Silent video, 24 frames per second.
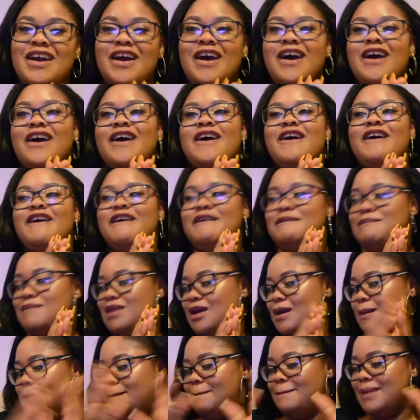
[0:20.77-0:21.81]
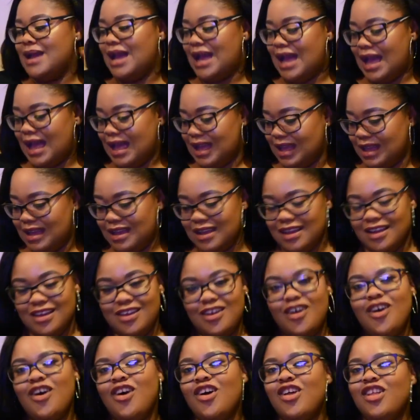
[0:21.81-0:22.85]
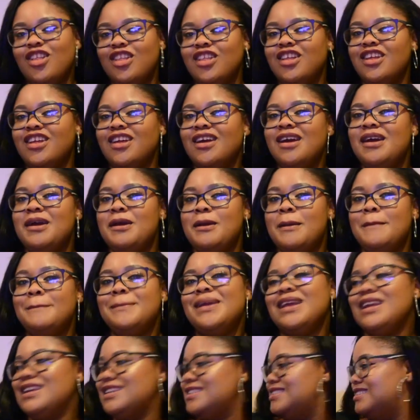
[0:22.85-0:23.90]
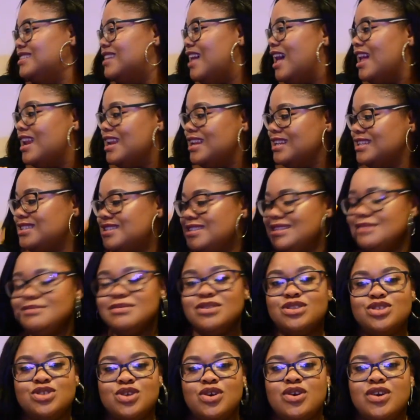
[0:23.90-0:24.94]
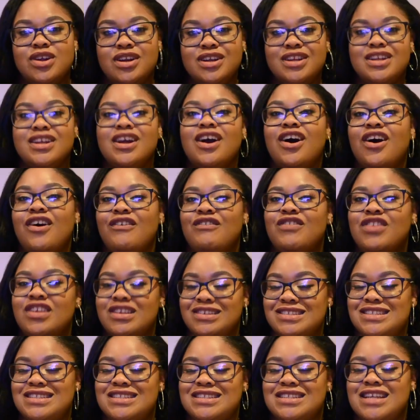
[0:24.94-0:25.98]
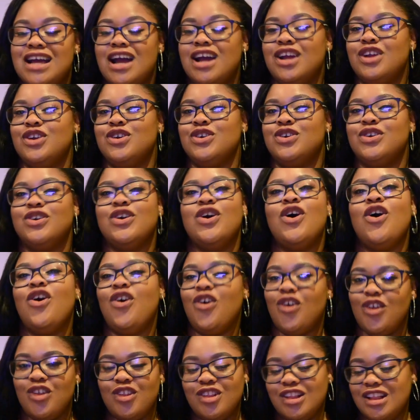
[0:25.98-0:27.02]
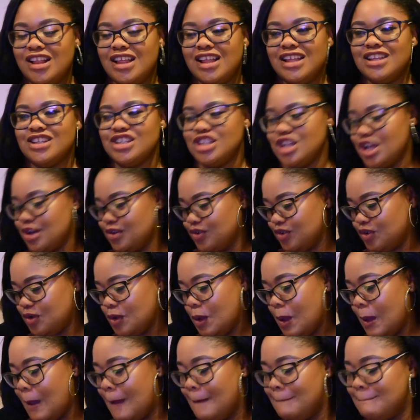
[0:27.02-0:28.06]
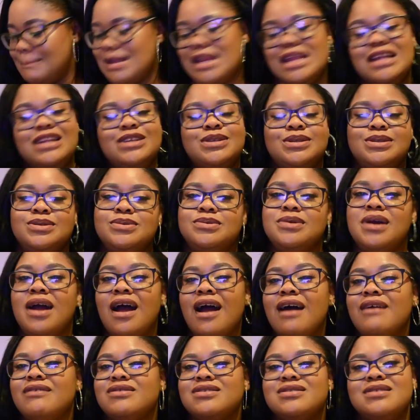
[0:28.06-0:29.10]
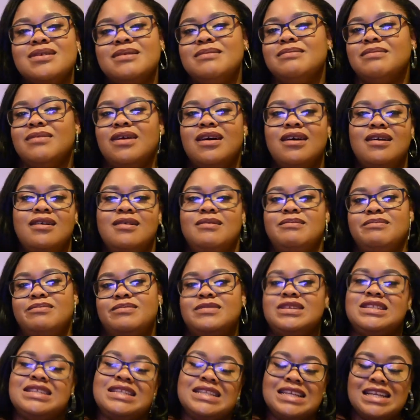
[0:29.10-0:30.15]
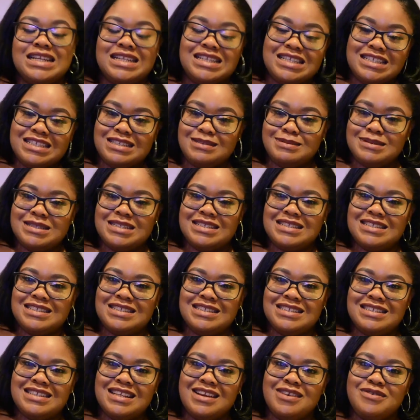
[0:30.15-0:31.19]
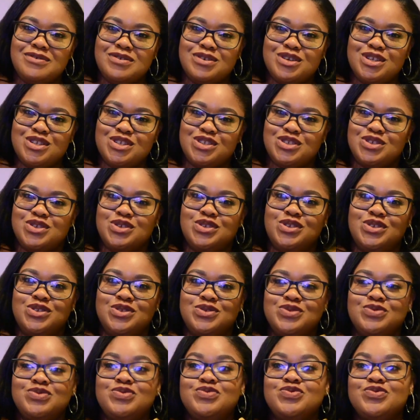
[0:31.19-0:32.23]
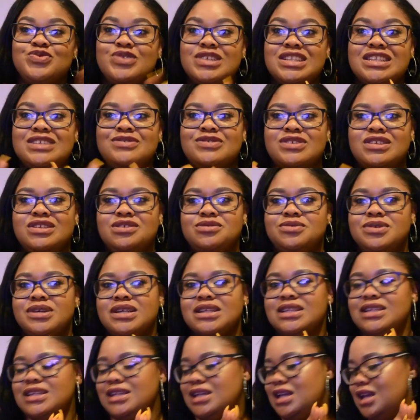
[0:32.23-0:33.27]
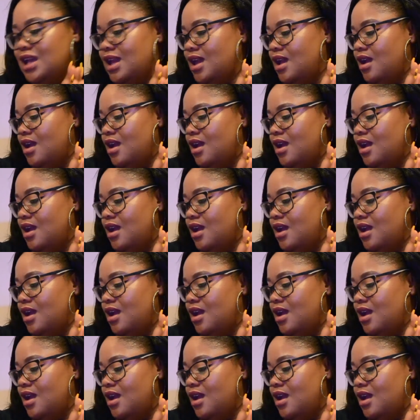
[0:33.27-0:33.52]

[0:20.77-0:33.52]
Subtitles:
a bag haul, because that is the majority of this entire haul in general, but I do have some miscellaneous pieces that I want to show you really quickly.